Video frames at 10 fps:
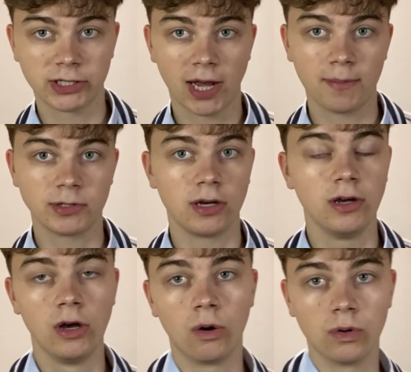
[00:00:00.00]
chapter
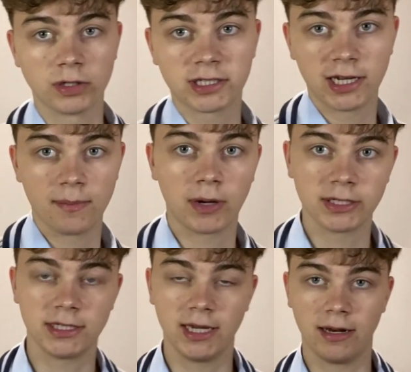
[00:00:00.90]
or scene by
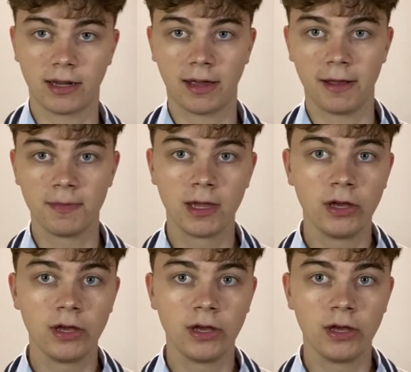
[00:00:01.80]
scene, okay?